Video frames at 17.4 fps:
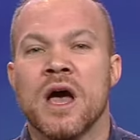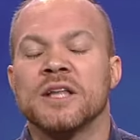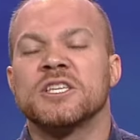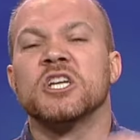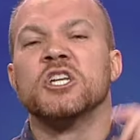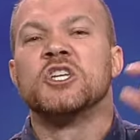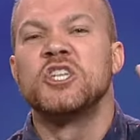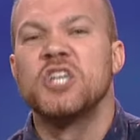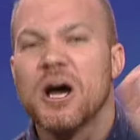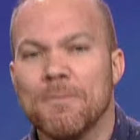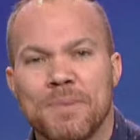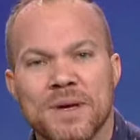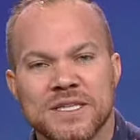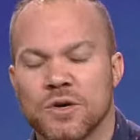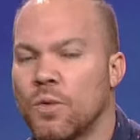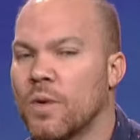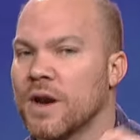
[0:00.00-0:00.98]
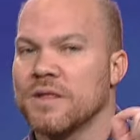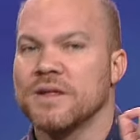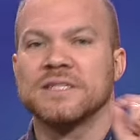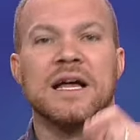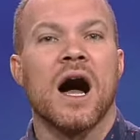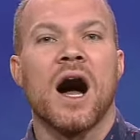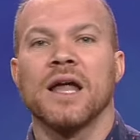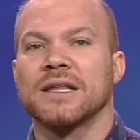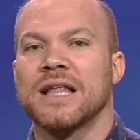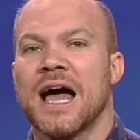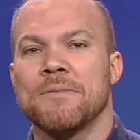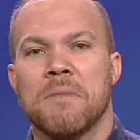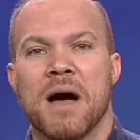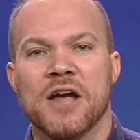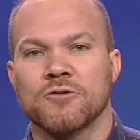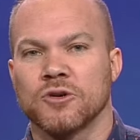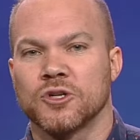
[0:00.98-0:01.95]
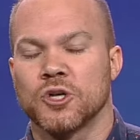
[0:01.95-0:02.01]
to jump into one of these online
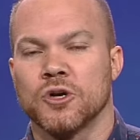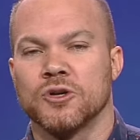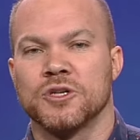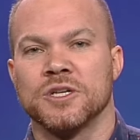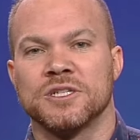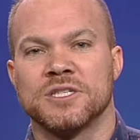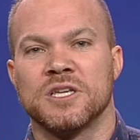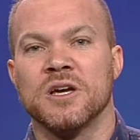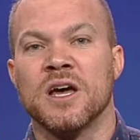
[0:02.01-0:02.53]
microchurches,